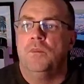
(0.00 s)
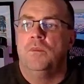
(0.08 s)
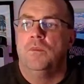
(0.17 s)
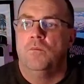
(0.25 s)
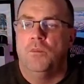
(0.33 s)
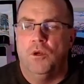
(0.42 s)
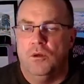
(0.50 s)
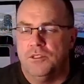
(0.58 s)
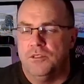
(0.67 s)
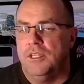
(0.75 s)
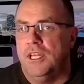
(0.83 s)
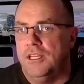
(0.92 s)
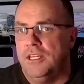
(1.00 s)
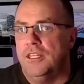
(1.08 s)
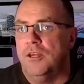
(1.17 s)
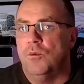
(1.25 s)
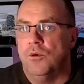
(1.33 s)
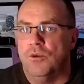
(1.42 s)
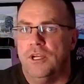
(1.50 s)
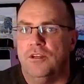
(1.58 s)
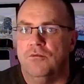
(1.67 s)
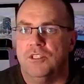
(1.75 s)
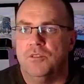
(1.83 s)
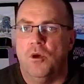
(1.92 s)
but also the idea that we're ready to
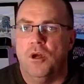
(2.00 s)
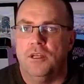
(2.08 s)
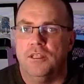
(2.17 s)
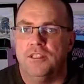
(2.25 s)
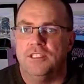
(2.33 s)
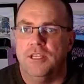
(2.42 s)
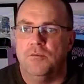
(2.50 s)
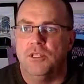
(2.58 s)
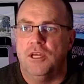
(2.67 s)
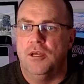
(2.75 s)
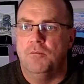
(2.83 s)
respond at the same time.